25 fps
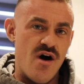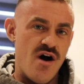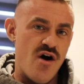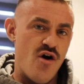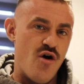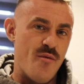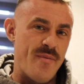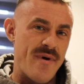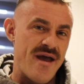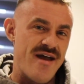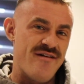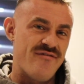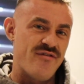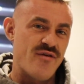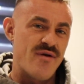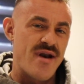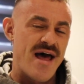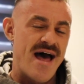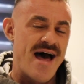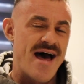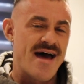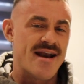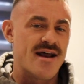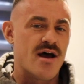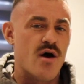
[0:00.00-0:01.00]
I hope everyone
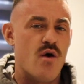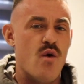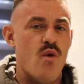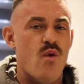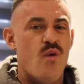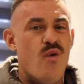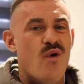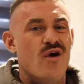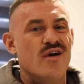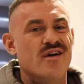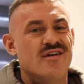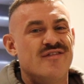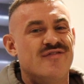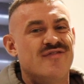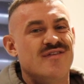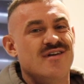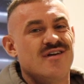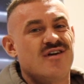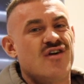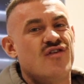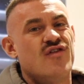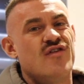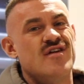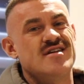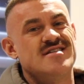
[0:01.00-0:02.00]
had a wonderful
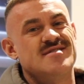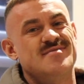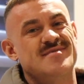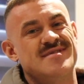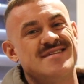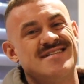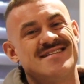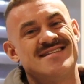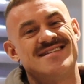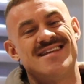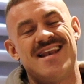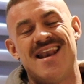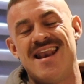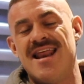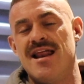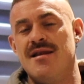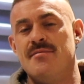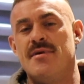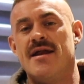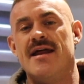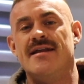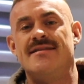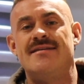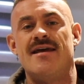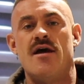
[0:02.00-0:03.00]
Christmas, a little
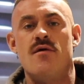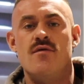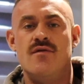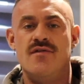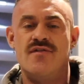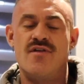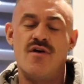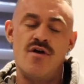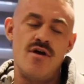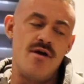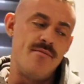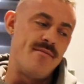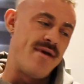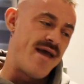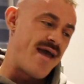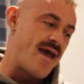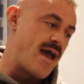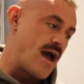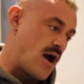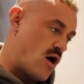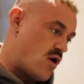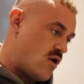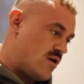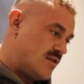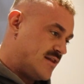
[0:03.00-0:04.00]
bit of downtime,
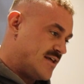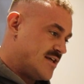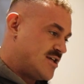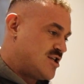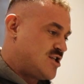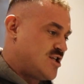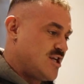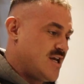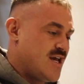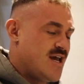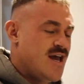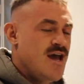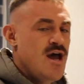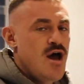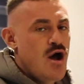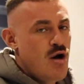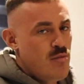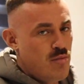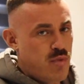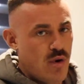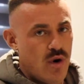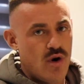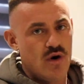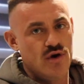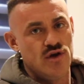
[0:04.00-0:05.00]
ate all this shit,
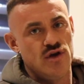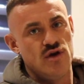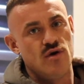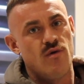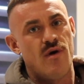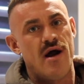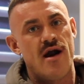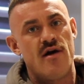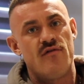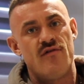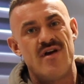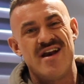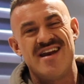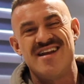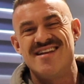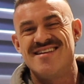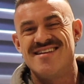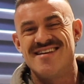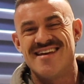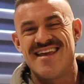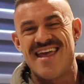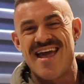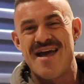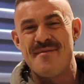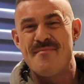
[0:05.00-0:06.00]
but you are ready
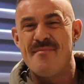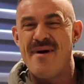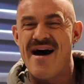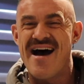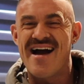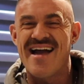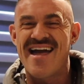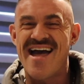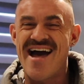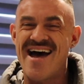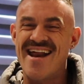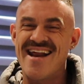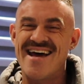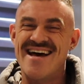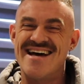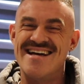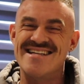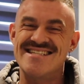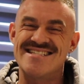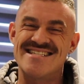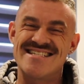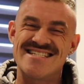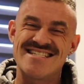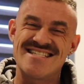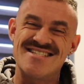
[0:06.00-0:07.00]
to get back at it
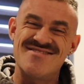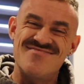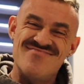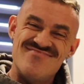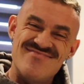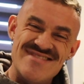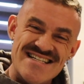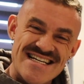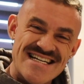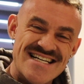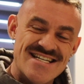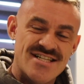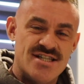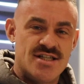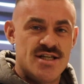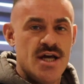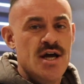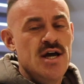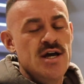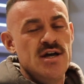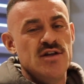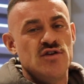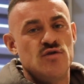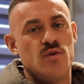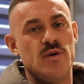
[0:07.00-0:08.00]
and smash
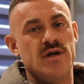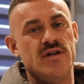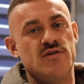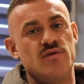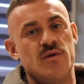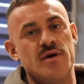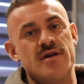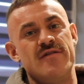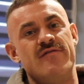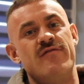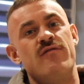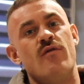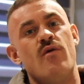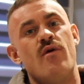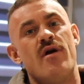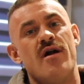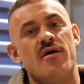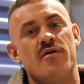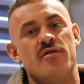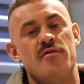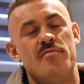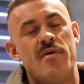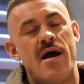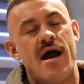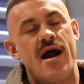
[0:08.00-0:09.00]
2024
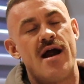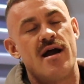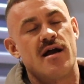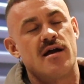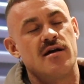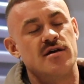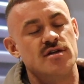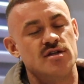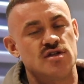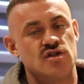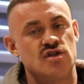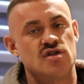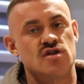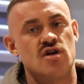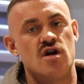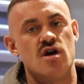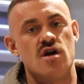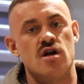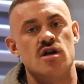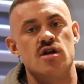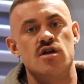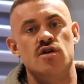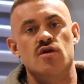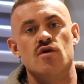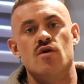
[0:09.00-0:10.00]
out of the park. I
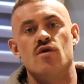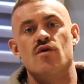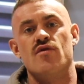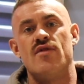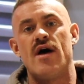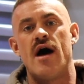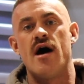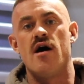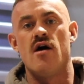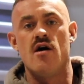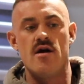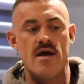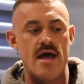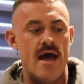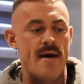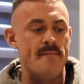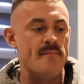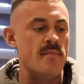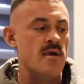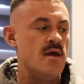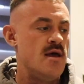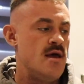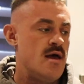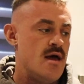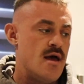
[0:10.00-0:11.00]
certainly know that. I
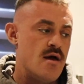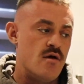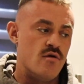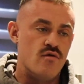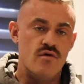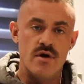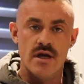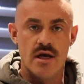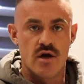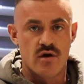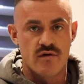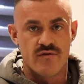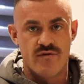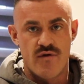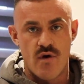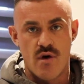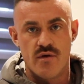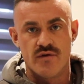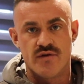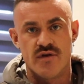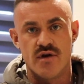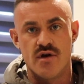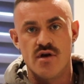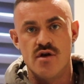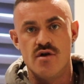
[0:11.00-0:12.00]
am really looking
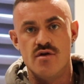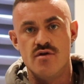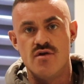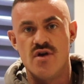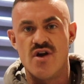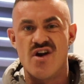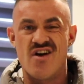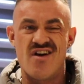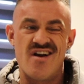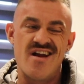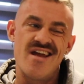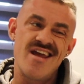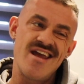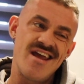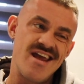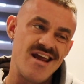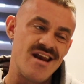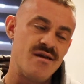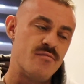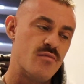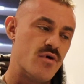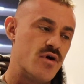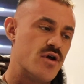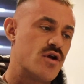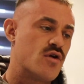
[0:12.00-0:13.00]
forward to the new year,
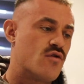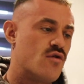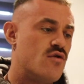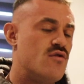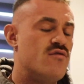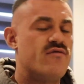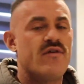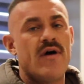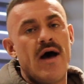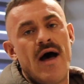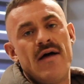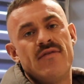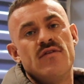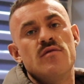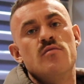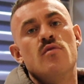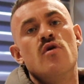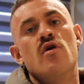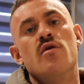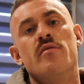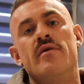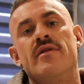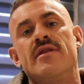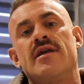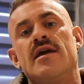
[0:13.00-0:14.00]
in my groove at the
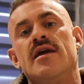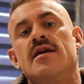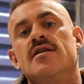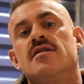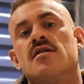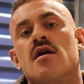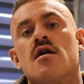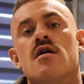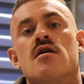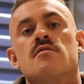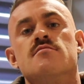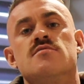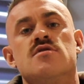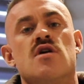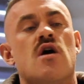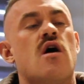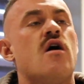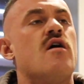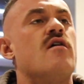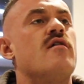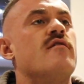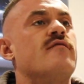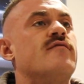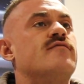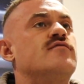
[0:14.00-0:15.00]
moment in terms
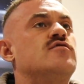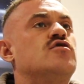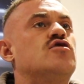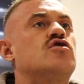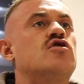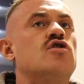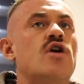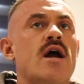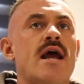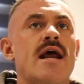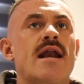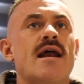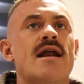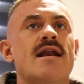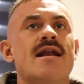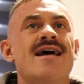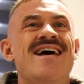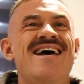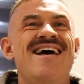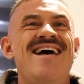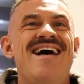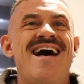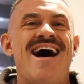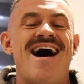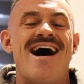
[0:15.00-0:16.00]
of training
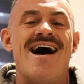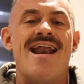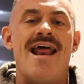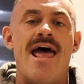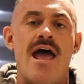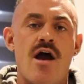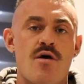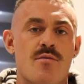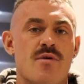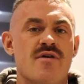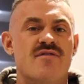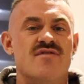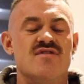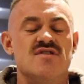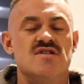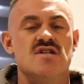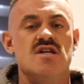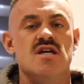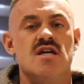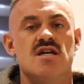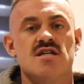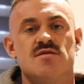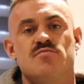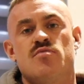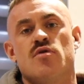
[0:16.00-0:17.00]
and how my
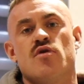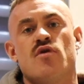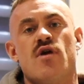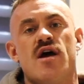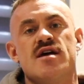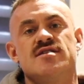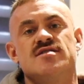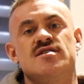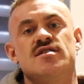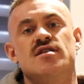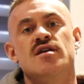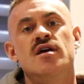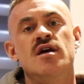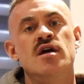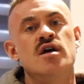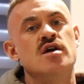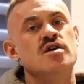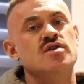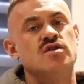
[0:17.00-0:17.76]
physique is progressing.